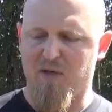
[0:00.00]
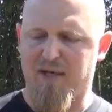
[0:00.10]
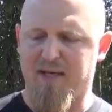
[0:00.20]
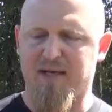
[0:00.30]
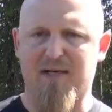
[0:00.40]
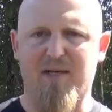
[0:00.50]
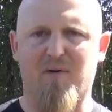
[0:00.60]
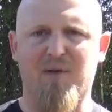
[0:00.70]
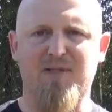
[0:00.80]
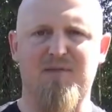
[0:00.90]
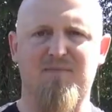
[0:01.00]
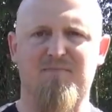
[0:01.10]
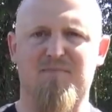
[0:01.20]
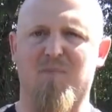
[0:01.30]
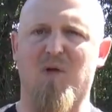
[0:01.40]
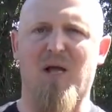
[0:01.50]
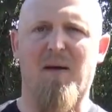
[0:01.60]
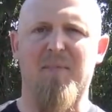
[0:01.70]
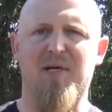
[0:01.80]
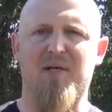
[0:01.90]
and you know, it's a
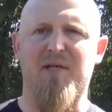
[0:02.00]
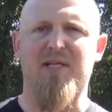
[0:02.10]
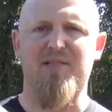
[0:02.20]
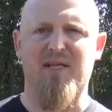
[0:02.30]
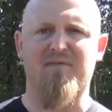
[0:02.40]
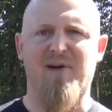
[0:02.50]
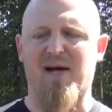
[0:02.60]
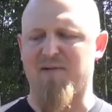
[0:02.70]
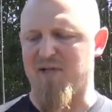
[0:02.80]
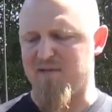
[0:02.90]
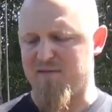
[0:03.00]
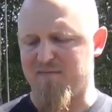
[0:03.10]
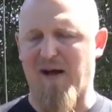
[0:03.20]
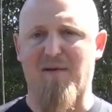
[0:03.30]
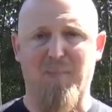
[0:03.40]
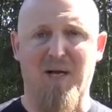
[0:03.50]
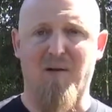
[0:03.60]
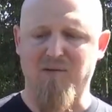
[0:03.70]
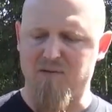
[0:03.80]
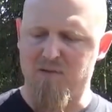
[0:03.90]
lot bigger than this at 5
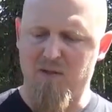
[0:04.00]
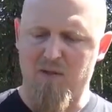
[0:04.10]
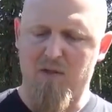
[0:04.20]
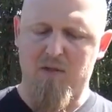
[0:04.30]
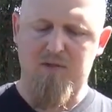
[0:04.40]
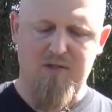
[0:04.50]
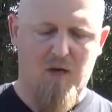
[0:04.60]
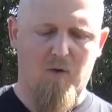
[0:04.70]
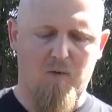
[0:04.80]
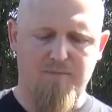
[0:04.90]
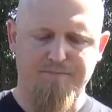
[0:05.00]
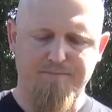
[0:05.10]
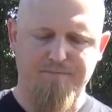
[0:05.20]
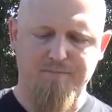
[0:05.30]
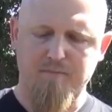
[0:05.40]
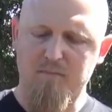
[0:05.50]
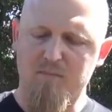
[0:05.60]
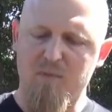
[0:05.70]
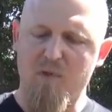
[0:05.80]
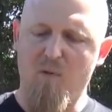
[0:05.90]
pounds. So
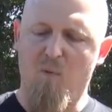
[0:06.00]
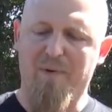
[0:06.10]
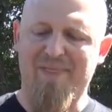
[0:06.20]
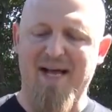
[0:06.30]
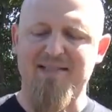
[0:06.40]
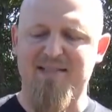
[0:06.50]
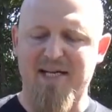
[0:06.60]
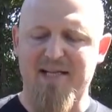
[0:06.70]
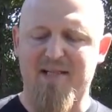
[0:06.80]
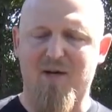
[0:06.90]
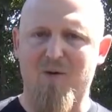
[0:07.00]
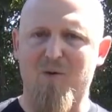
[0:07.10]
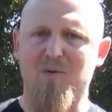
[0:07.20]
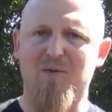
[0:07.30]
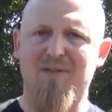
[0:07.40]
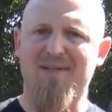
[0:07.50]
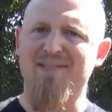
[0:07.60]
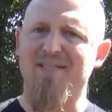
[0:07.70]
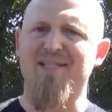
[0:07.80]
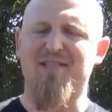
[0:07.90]
with that said though,
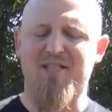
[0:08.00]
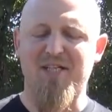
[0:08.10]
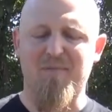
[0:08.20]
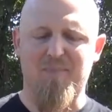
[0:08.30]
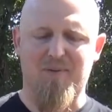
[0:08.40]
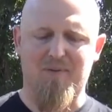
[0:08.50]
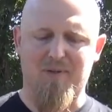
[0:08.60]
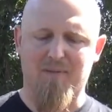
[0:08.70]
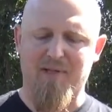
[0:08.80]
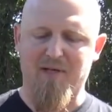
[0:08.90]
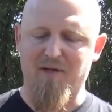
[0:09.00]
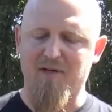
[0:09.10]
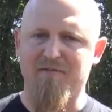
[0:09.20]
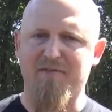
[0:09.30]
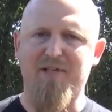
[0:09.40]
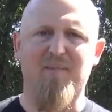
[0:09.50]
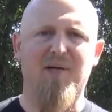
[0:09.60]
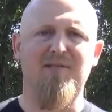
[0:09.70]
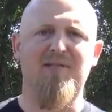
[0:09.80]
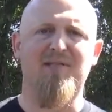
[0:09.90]
this is cheap. I mean, 150
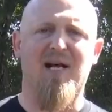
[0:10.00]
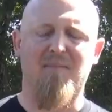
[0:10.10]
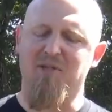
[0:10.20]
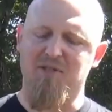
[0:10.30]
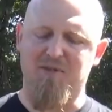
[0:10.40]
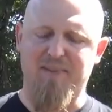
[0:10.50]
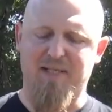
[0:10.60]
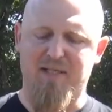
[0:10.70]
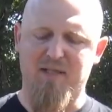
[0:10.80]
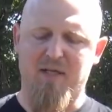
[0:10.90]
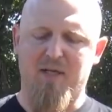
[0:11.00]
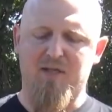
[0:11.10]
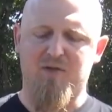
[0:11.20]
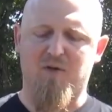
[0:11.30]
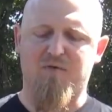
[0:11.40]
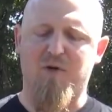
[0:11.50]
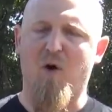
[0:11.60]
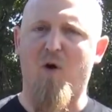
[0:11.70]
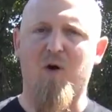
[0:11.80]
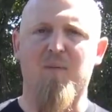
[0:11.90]
bucks is not much to spend. So if
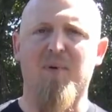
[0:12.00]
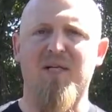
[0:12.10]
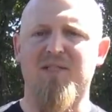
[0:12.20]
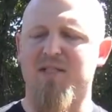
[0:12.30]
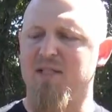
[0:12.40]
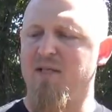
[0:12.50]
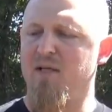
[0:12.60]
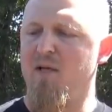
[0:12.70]
you're on a budget